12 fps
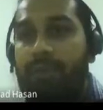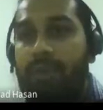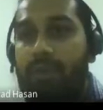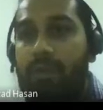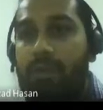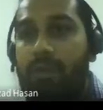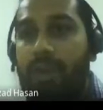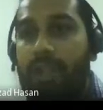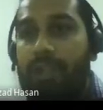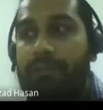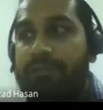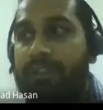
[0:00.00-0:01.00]
your code
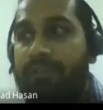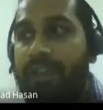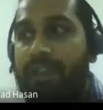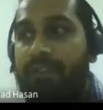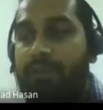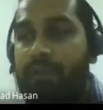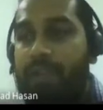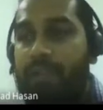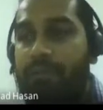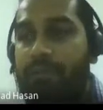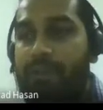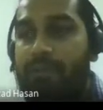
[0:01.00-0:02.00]
in different ways. So
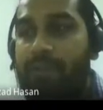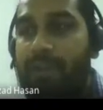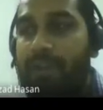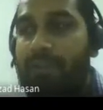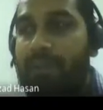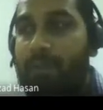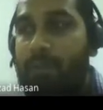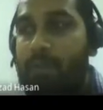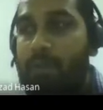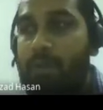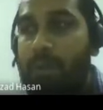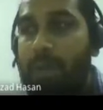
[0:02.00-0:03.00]
if you have written some
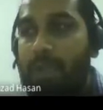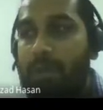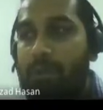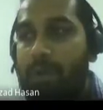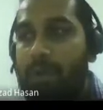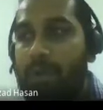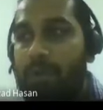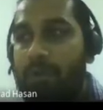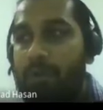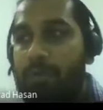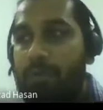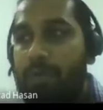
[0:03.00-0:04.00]
code where you want to
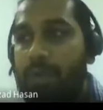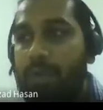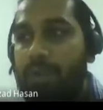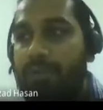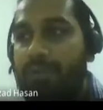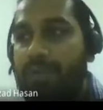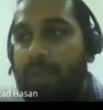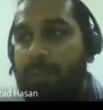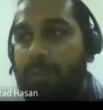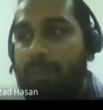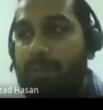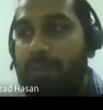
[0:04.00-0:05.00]
do
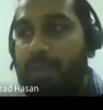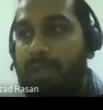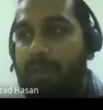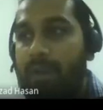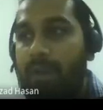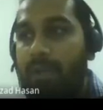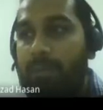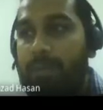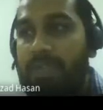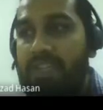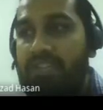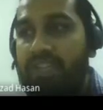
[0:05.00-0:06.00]
something on
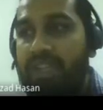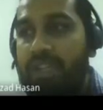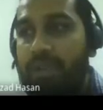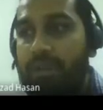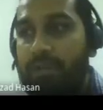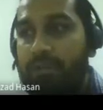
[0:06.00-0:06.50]
pj